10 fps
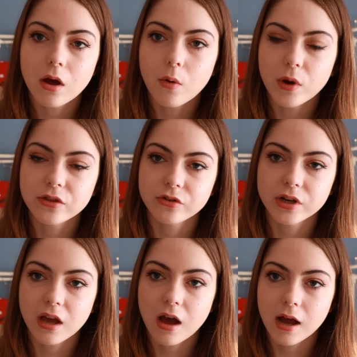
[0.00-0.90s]

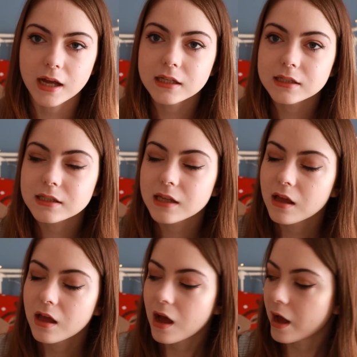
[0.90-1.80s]
Wuthering Heights,
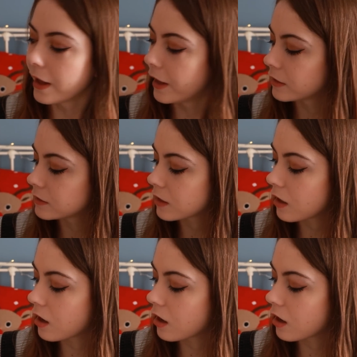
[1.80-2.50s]
and